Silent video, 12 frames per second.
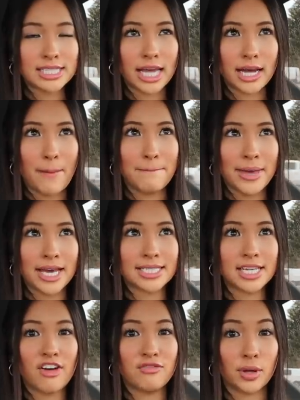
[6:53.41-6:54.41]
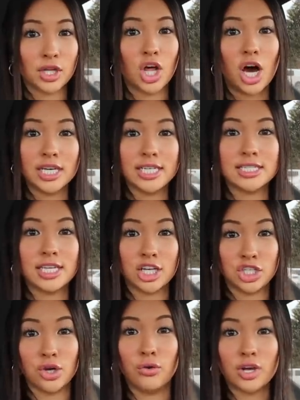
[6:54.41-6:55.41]
is like a mix of Pilates
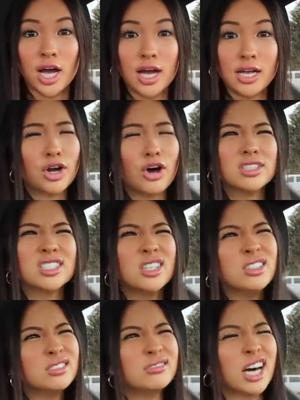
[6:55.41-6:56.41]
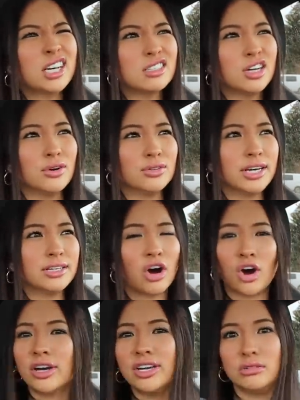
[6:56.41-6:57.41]
and yoga, but also, I don't know, like
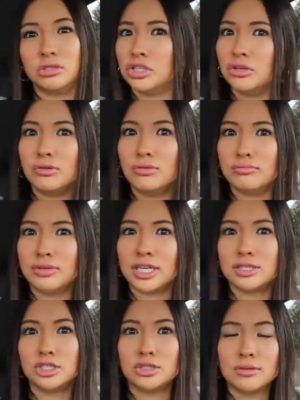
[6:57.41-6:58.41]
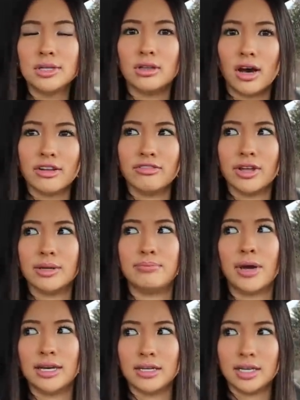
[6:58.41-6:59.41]
cardio too, because you do a lot of like
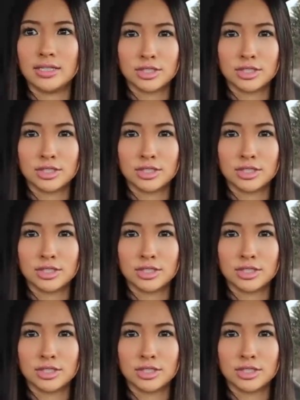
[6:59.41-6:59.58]
bending,